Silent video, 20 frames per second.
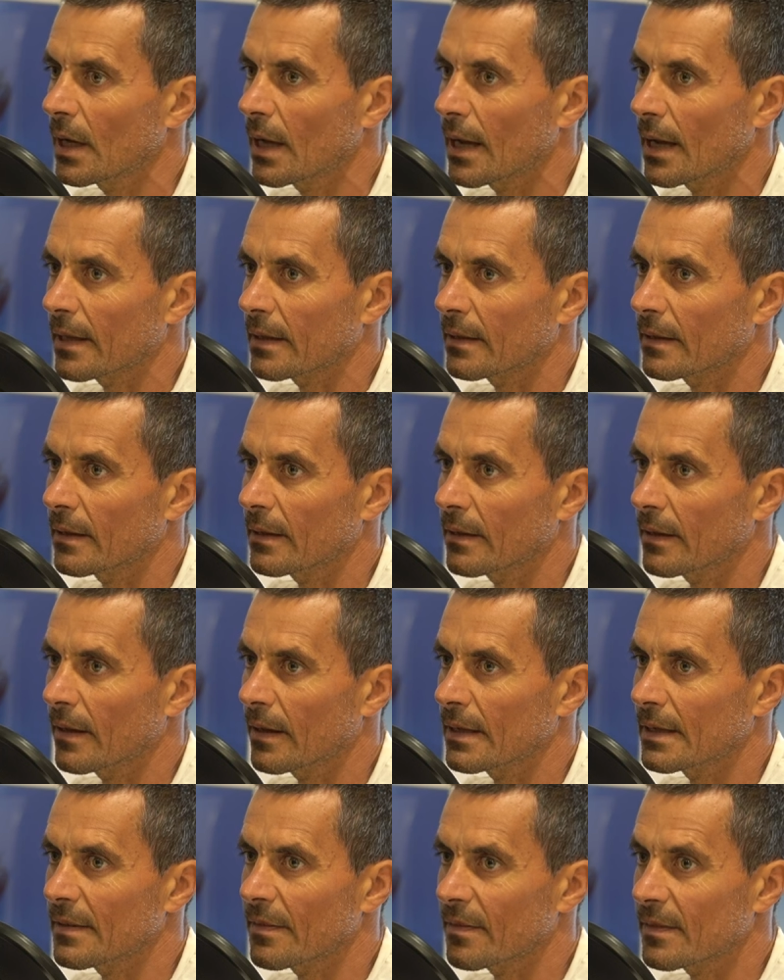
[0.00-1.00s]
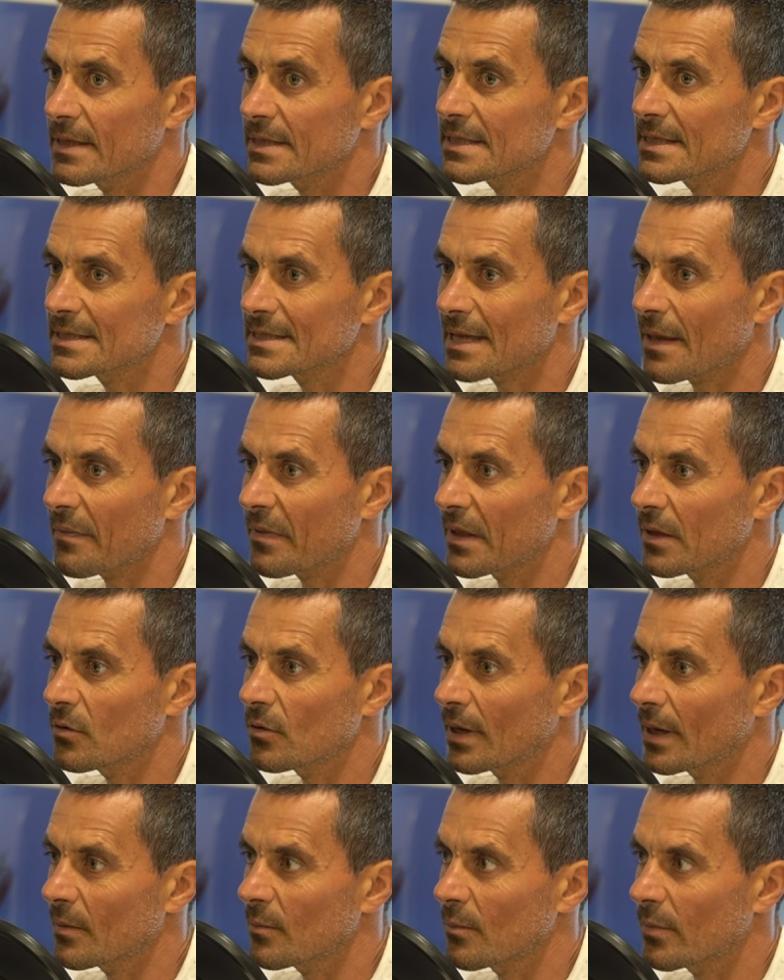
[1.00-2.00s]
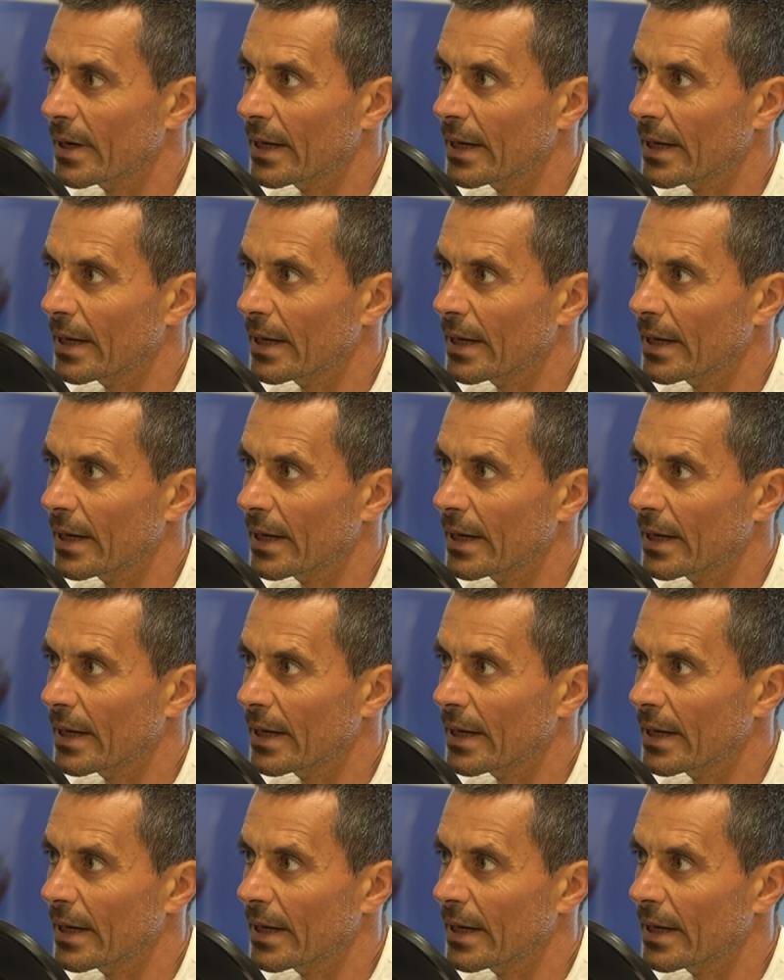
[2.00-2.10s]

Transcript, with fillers: and uh, and this is something you can